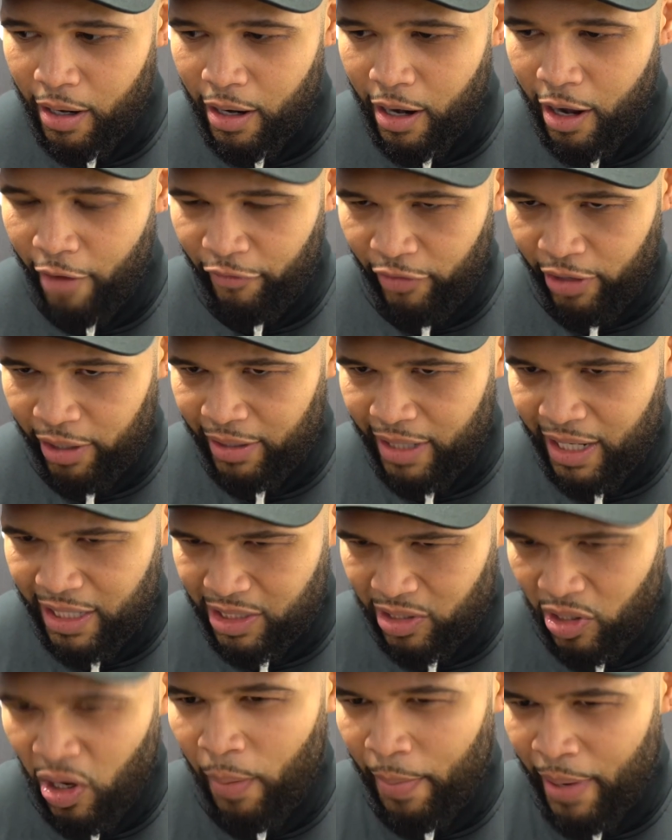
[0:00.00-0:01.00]
I think
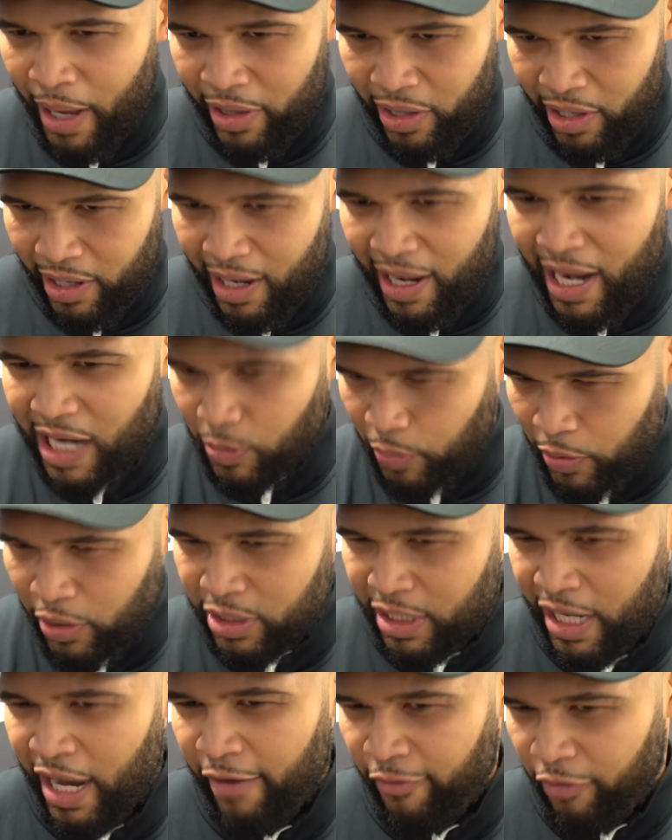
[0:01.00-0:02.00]
that's a lot better than the last
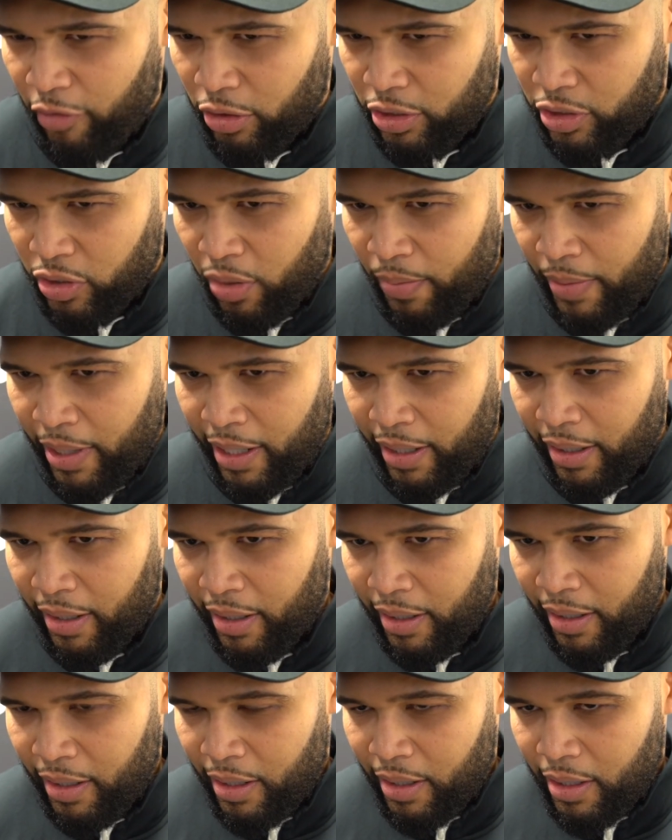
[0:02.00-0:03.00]
person he fought. Do you know what
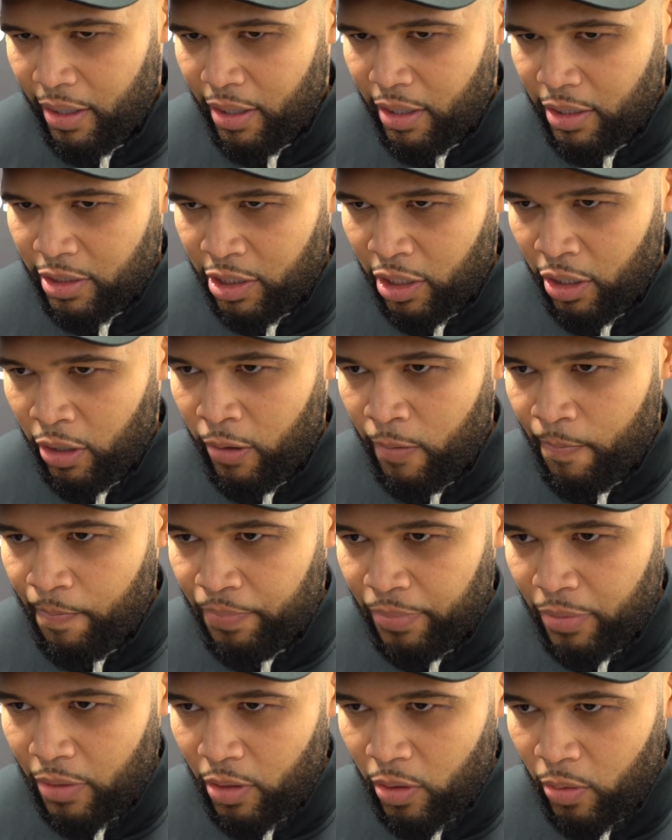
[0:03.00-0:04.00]
I mean? So
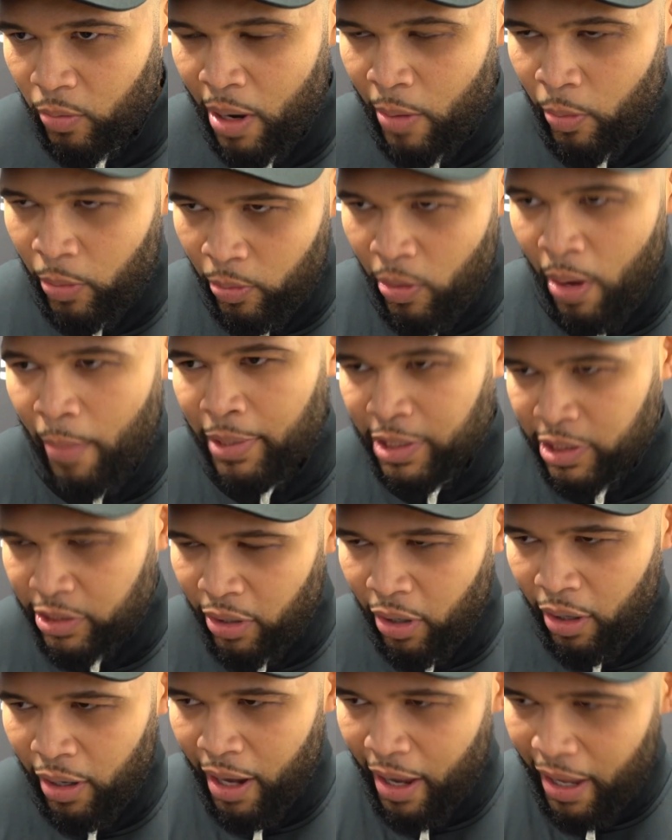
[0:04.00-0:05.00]
when we
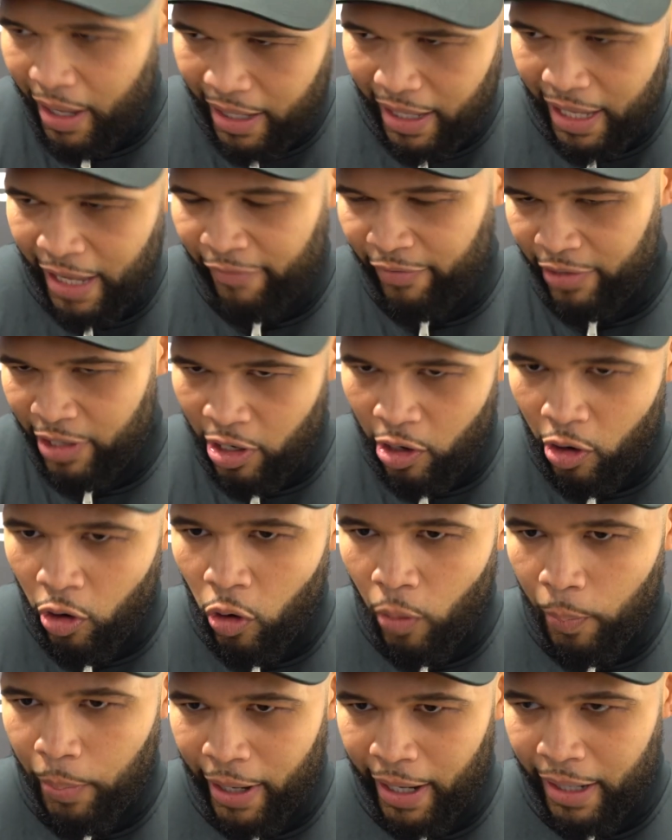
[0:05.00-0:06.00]
start, like, evening it
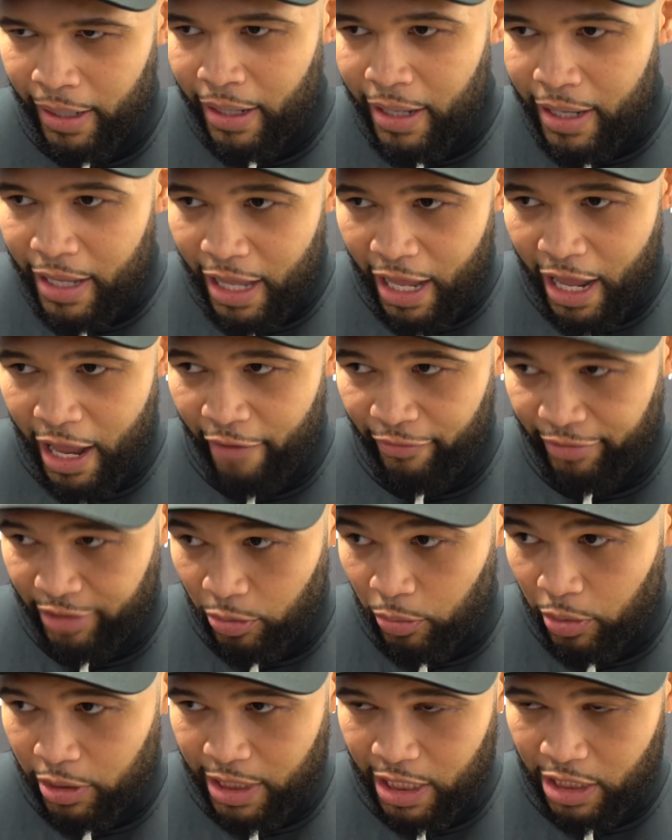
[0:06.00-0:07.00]
up, and if
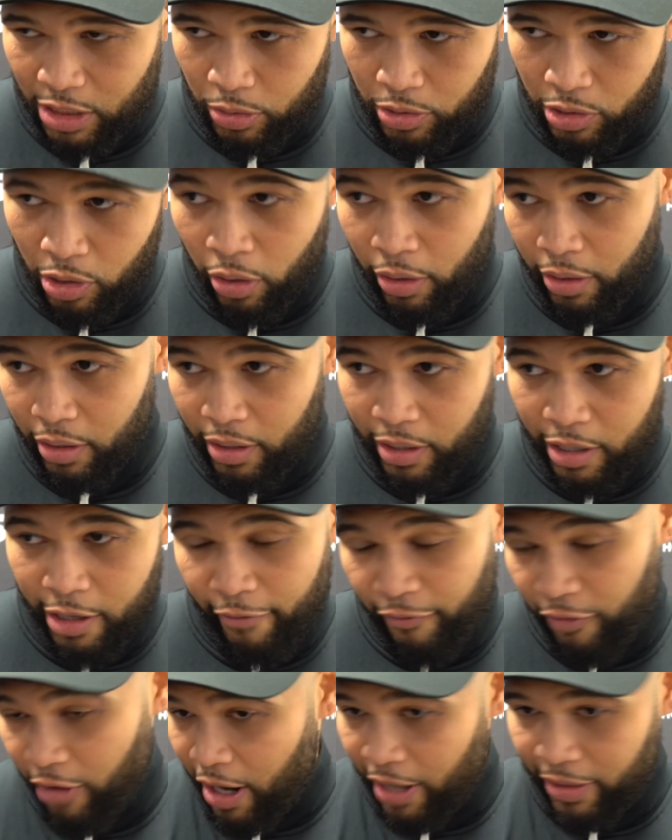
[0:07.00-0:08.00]
someone says to us, look,
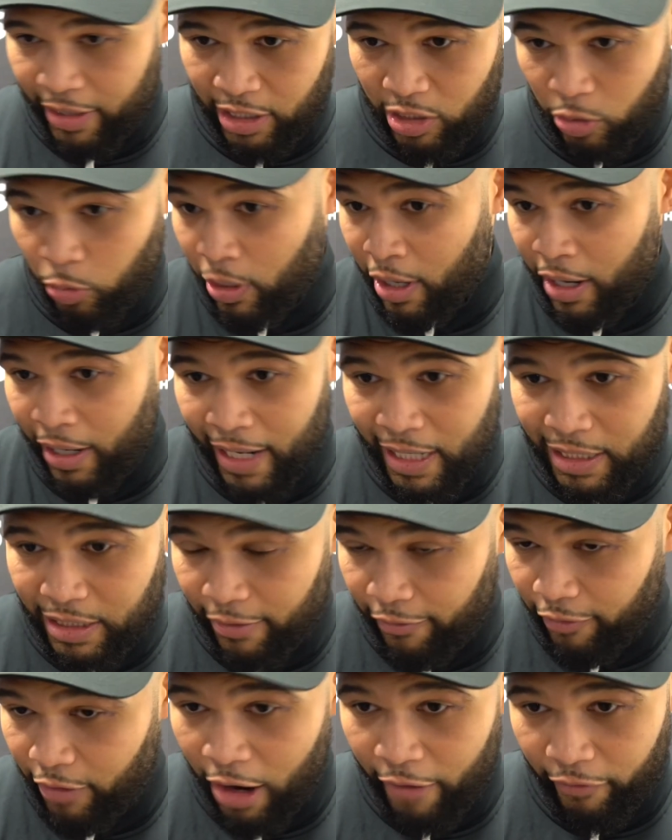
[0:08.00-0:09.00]
you fight this, the winner gets
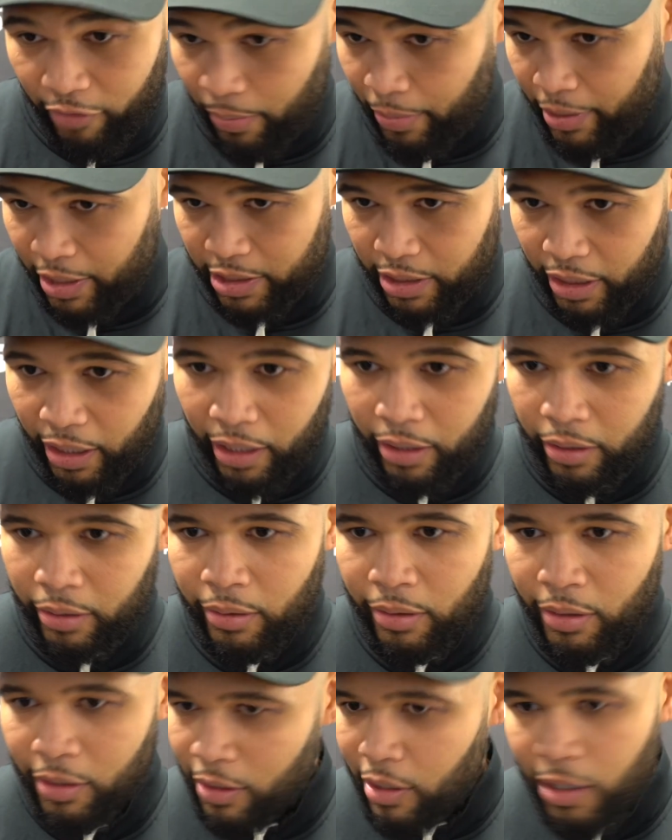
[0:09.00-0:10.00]
to fight for the British
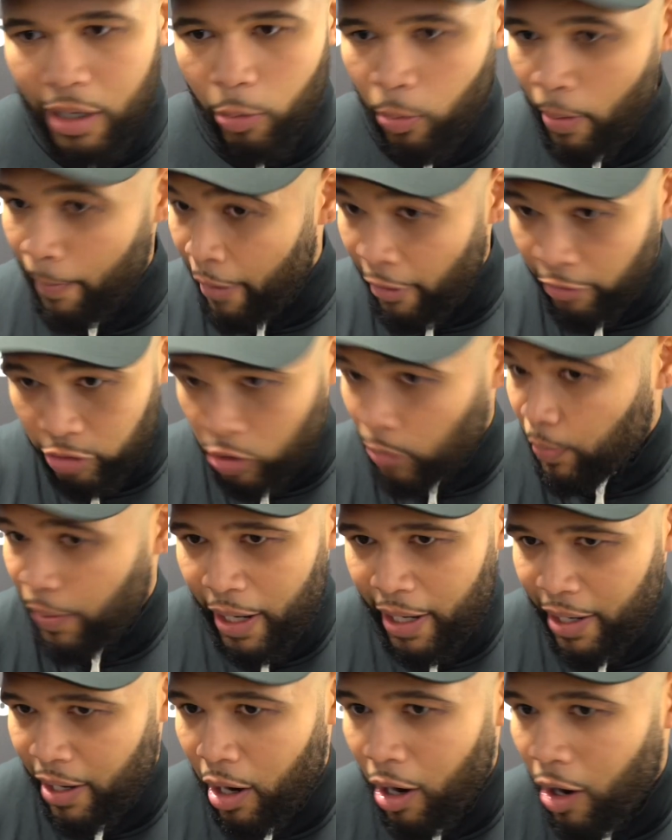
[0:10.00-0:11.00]
title, we both jump
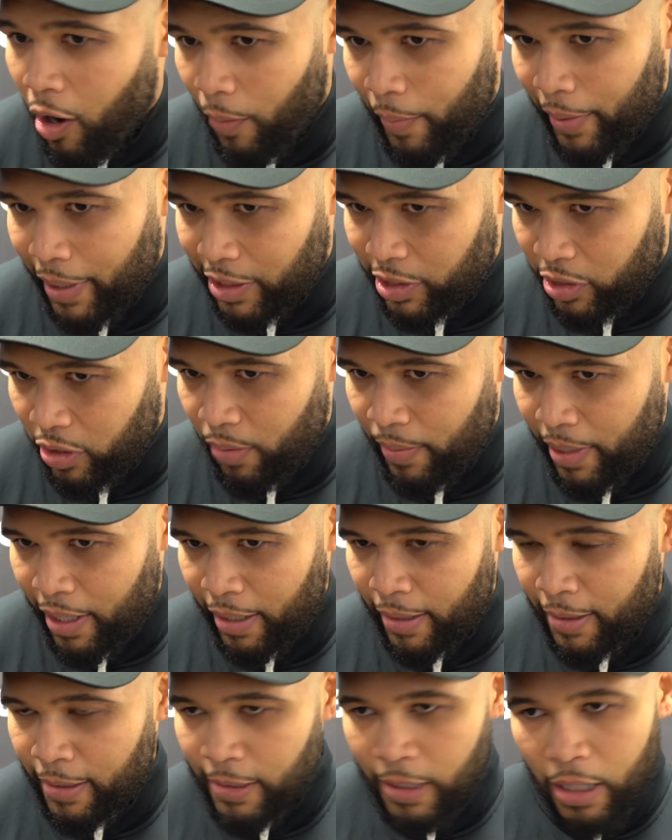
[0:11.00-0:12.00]
out in a heartbeat. Do you know what I mean?